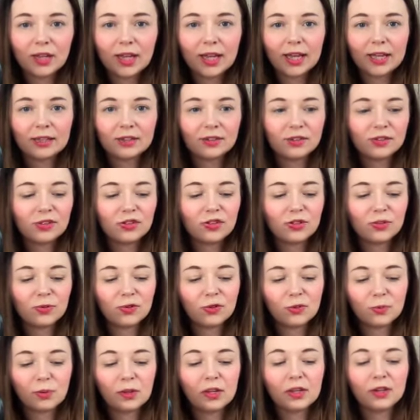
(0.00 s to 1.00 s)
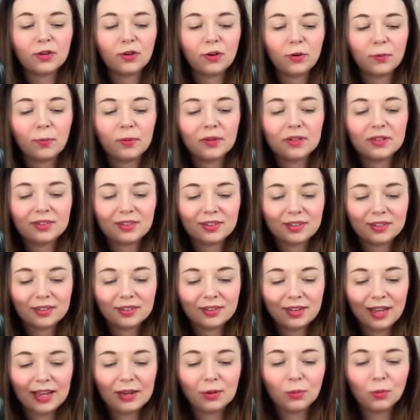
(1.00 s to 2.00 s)
and to speak up and to
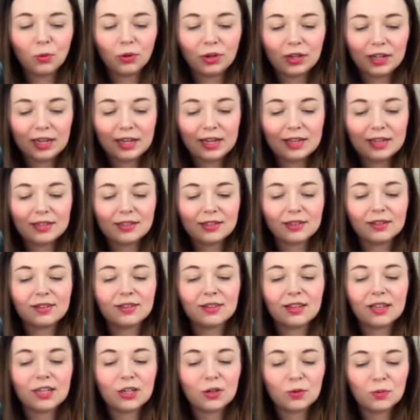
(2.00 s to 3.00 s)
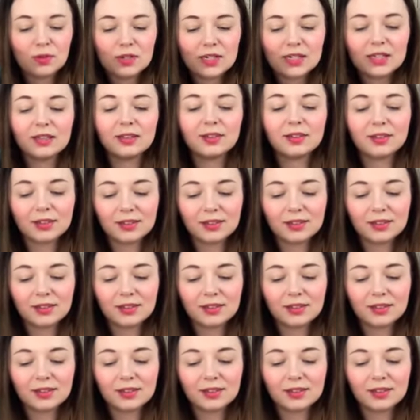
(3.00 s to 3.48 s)
say what it is that you need to